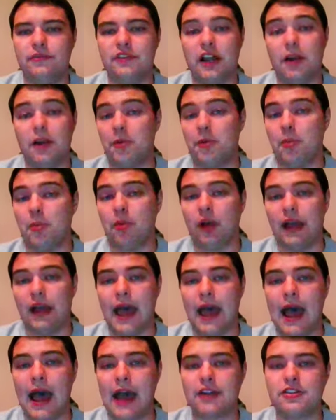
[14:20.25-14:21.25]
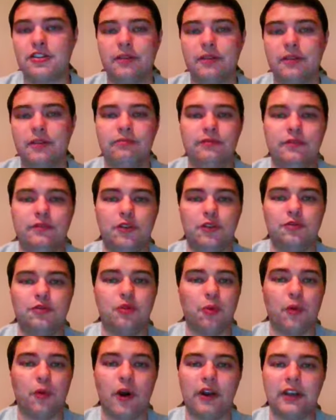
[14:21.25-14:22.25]
their play action,
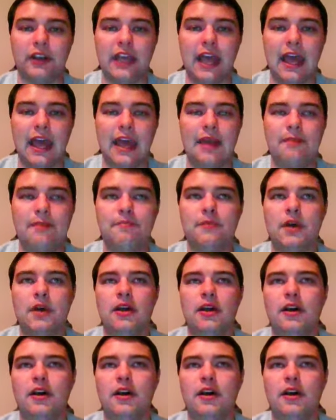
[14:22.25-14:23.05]
use their run game.